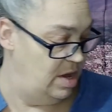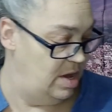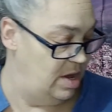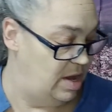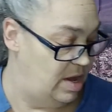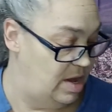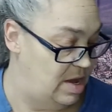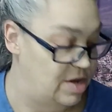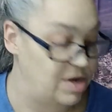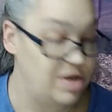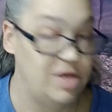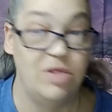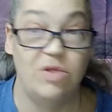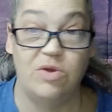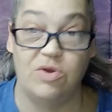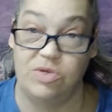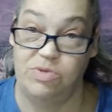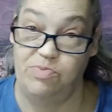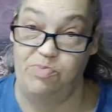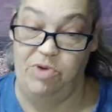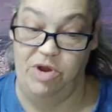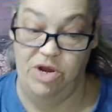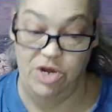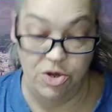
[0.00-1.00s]
And it
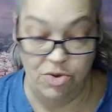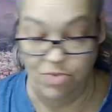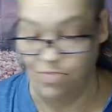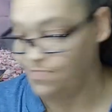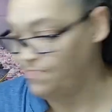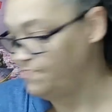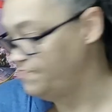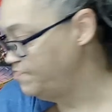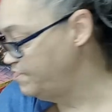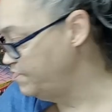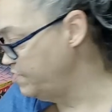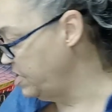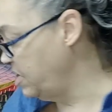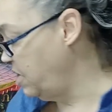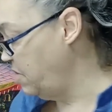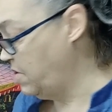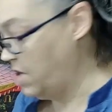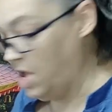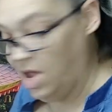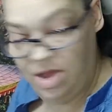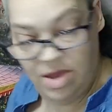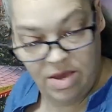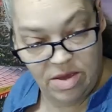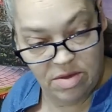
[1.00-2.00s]
looks brand new.
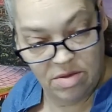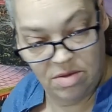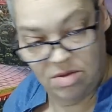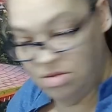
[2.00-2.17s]
Okay.